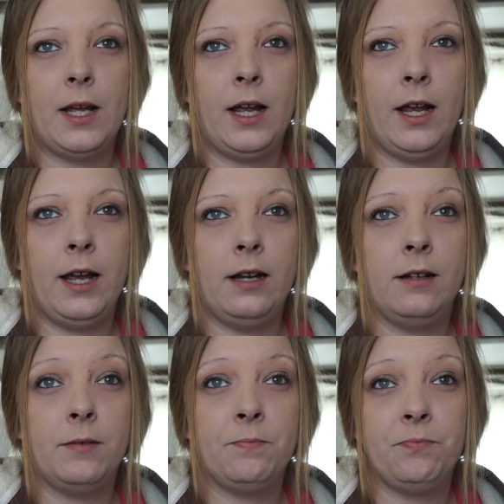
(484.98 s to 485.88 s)

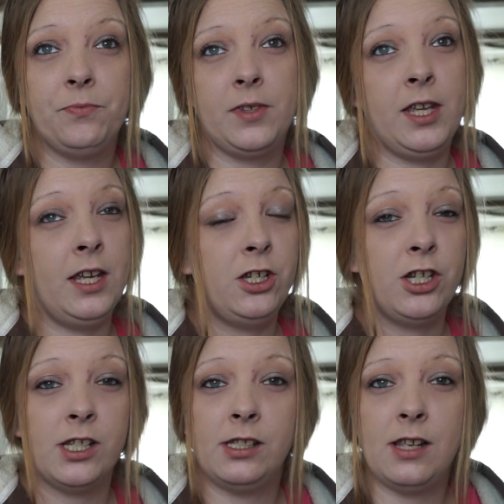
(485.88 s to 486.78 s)
And kids
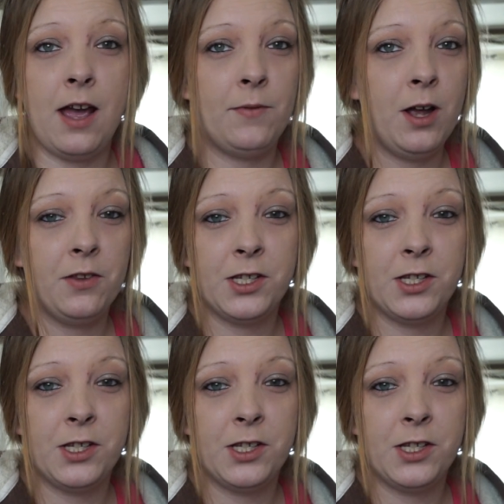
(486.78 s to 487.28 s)
just having all